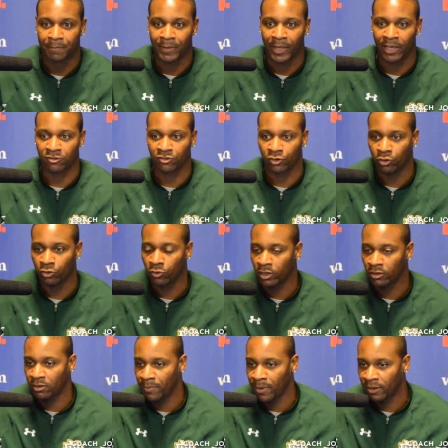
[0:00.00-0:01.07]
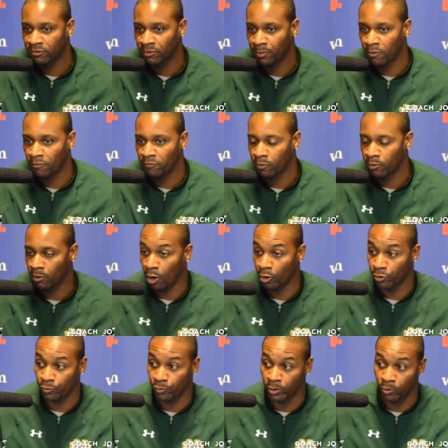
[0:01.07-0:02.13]
And so you get the best of both worlds, our
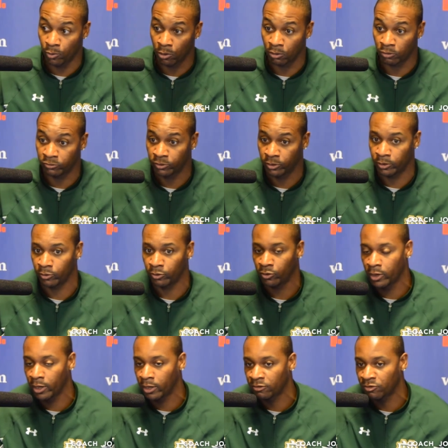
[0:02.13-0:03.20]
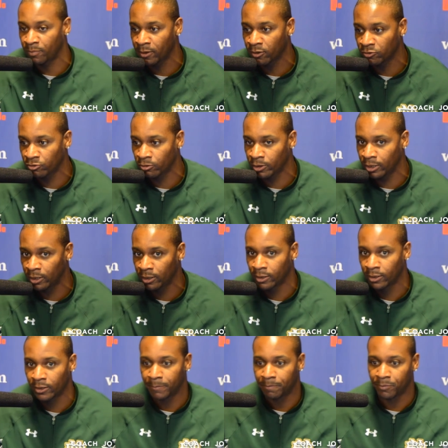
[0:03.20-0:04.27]
three worlds. You get it spiritually,
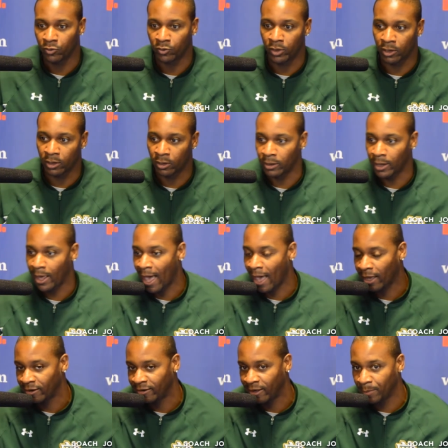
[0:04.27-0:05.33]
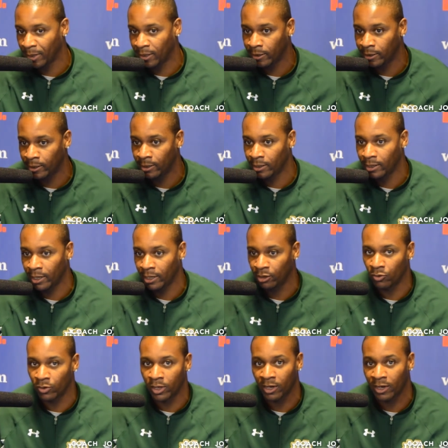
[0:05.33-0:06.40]
you get it academically, and
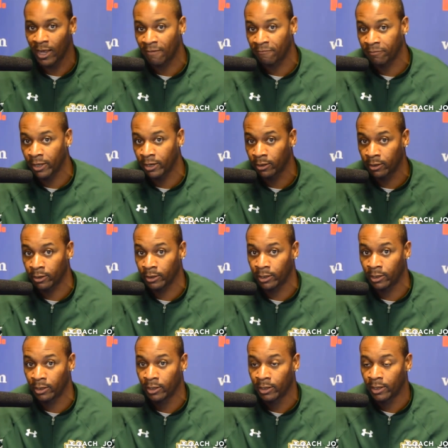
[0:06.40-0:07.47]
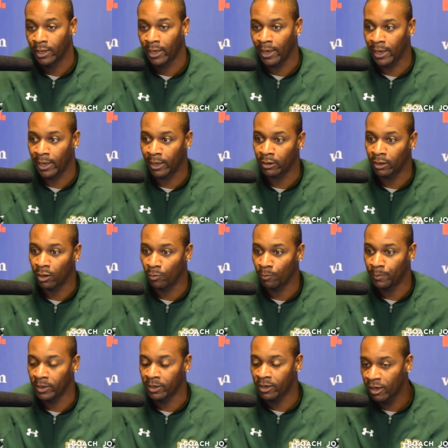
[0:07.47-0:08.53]
you get it athletically. And
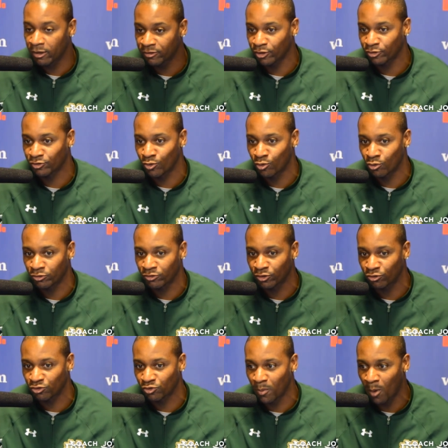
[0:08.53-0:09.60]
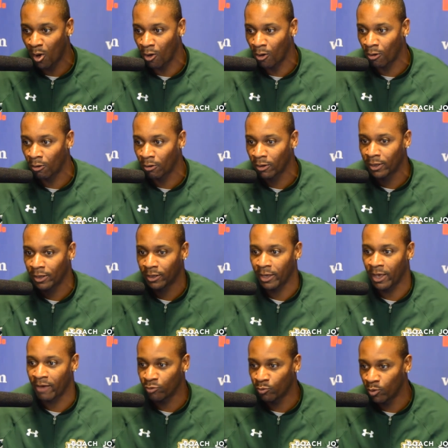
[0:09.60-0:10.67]
because our school is so small,
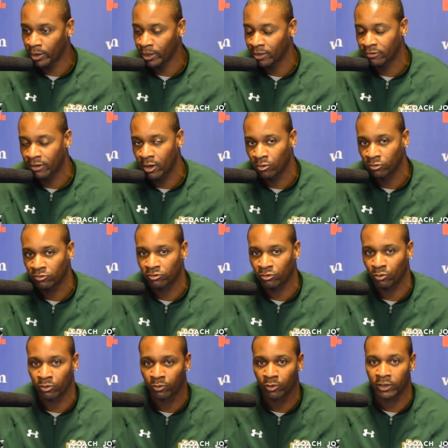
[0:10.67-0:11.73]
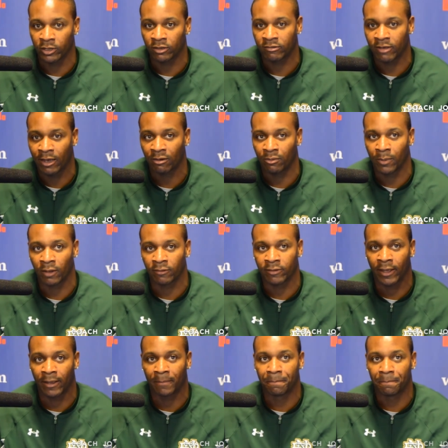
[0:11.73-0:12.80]
everyone gets coached. So we're really excited about
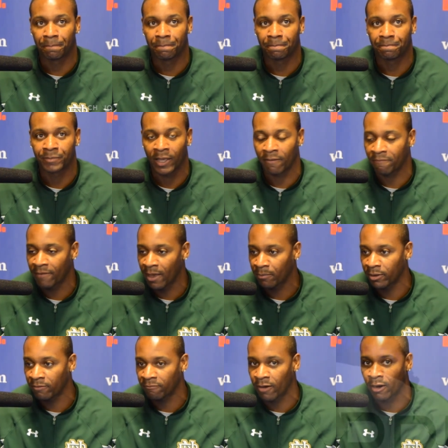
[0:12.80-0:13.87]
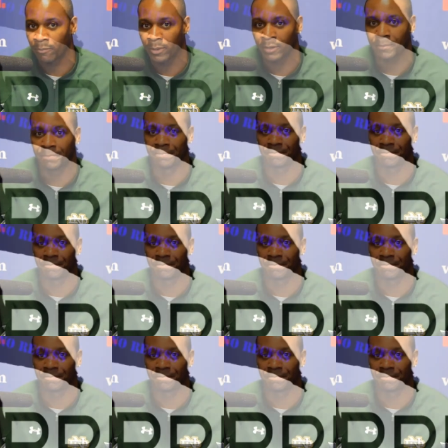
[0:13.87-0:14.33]
that family environment.